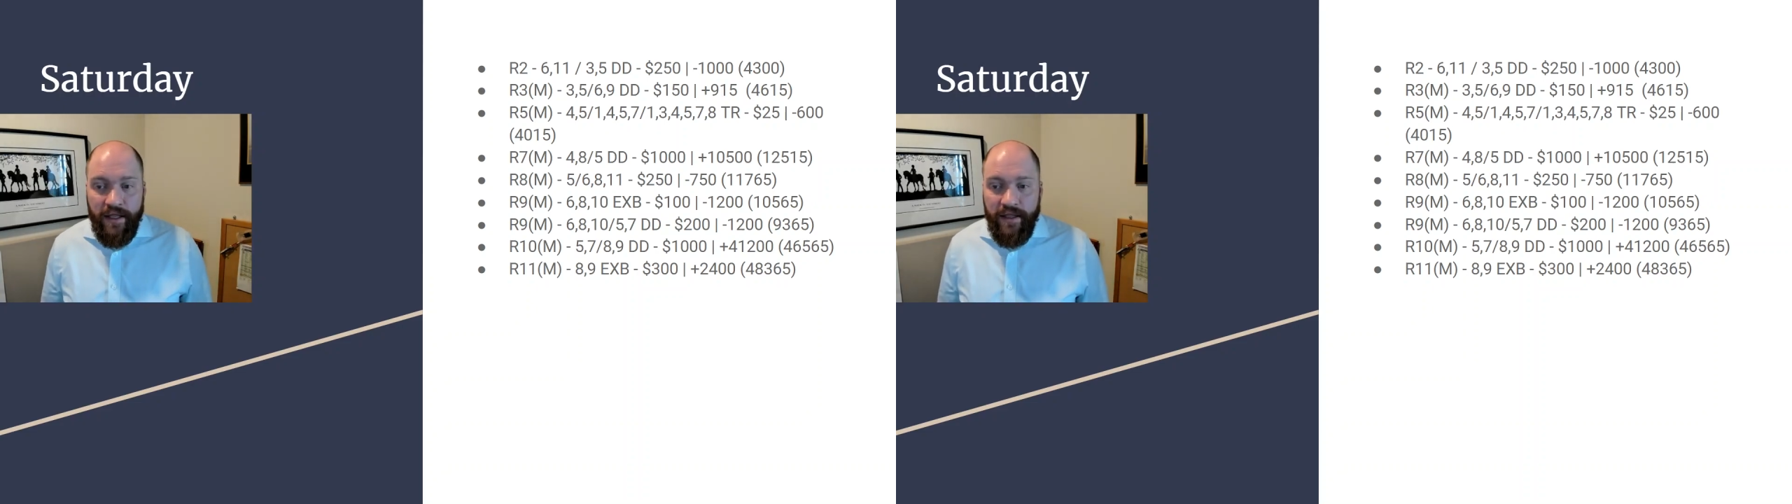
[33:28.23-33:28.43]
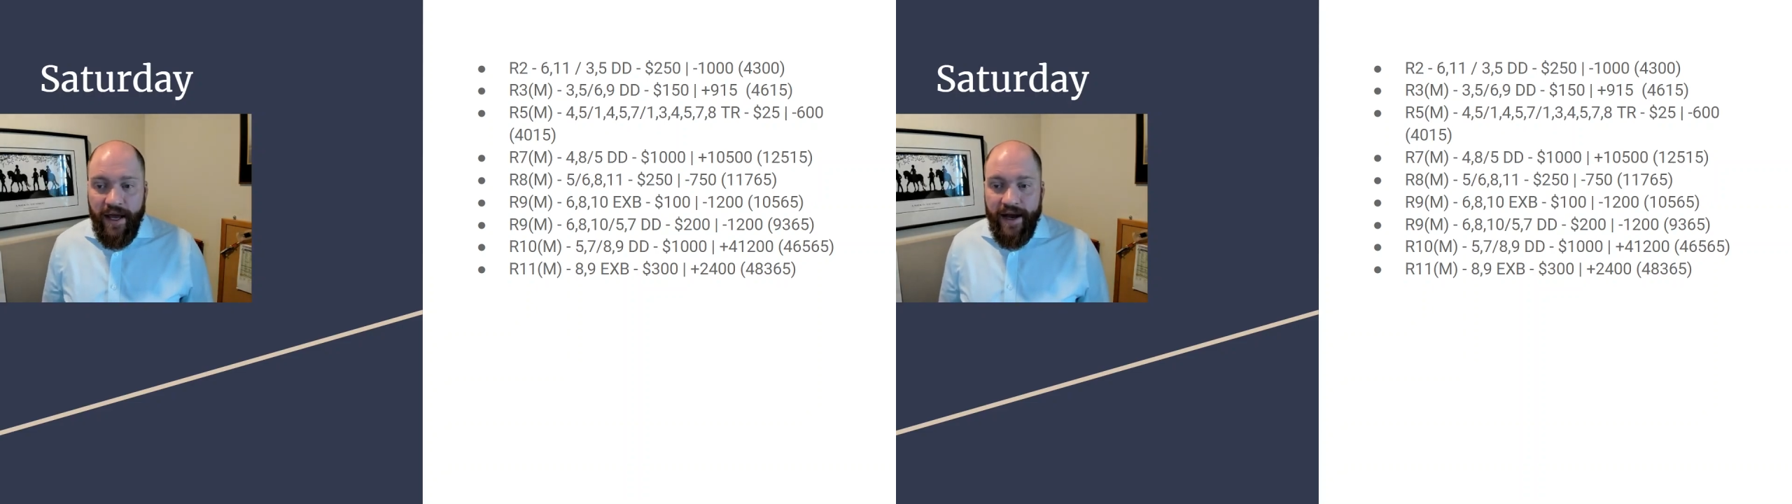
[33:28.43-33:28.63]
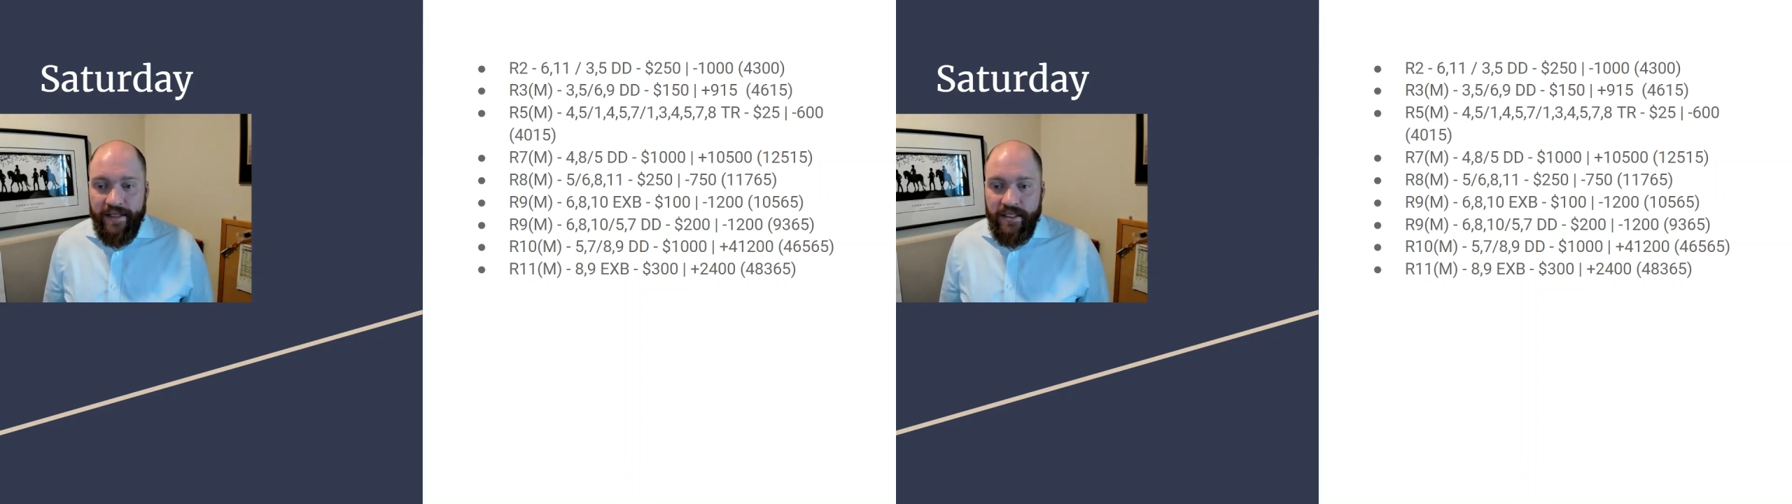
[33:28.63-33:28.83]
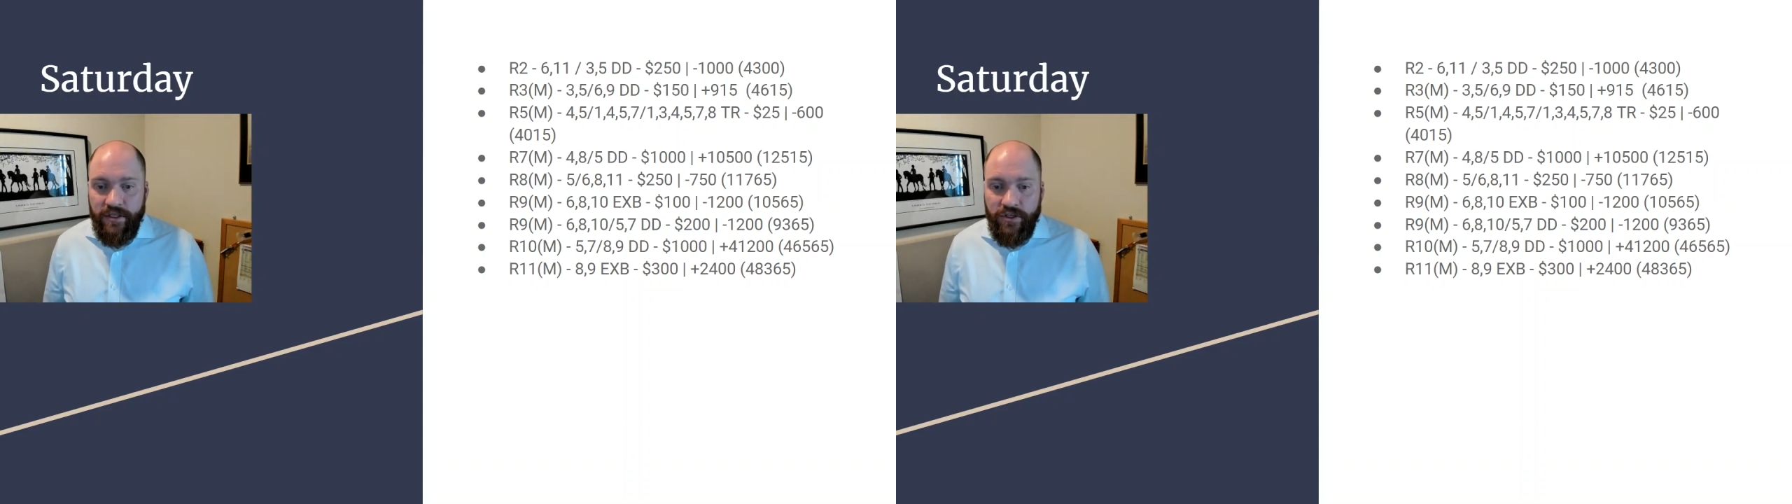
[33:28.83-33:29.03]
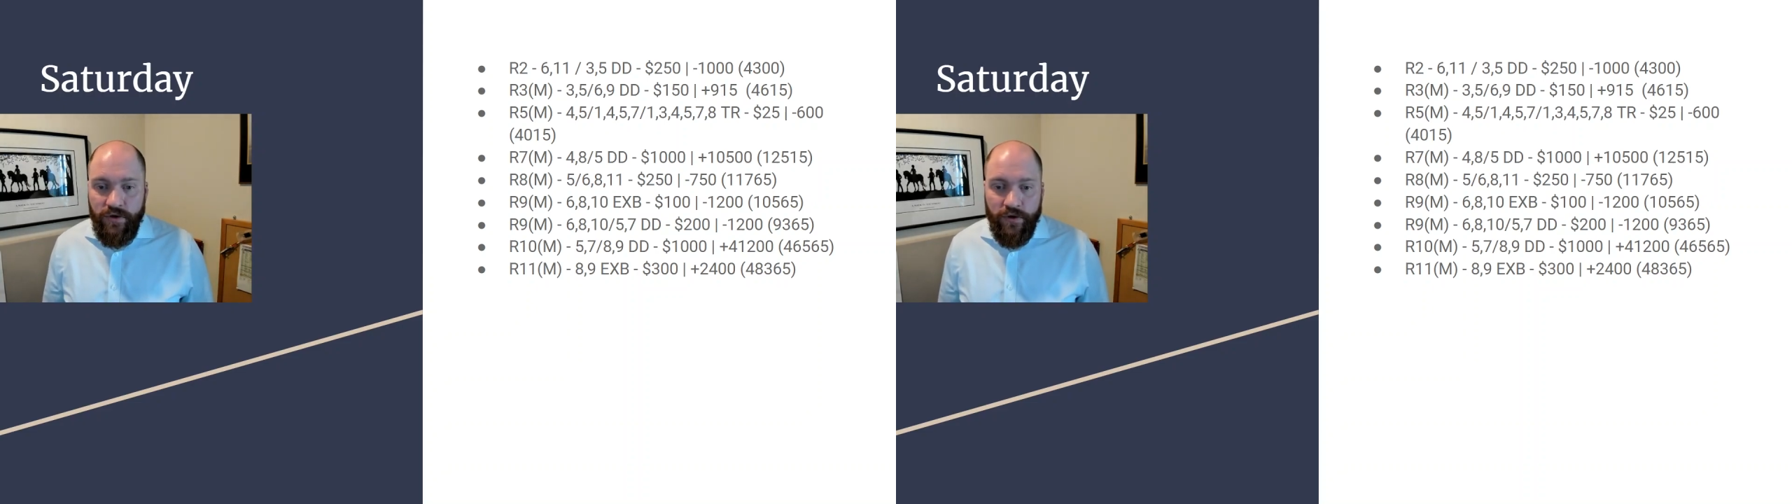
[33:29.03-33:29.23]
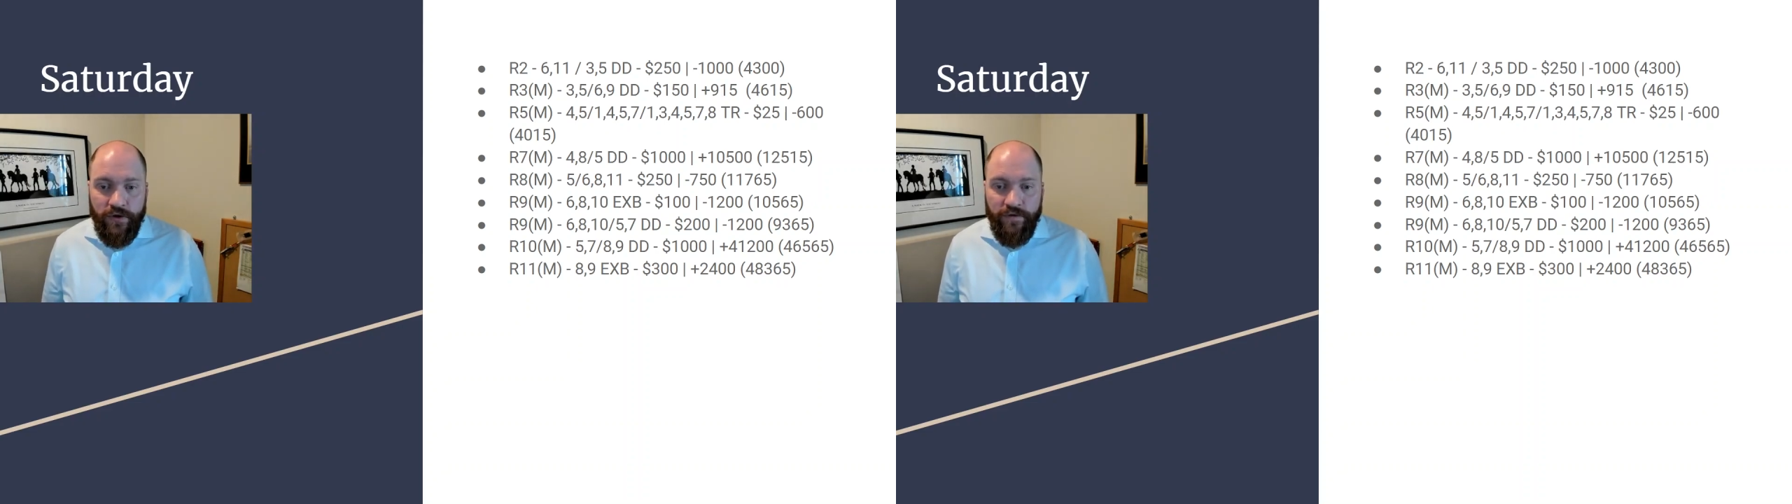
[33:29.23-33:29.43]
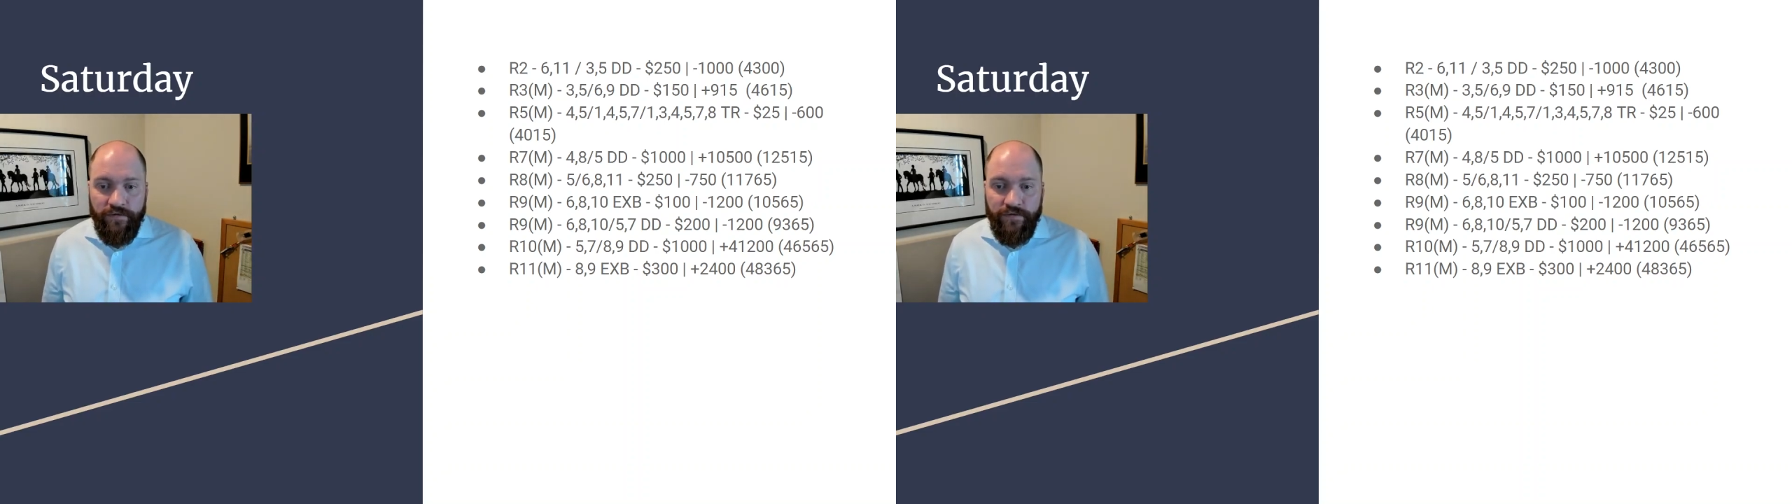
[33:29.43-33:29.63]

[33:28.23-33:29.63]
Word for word: that two hundred and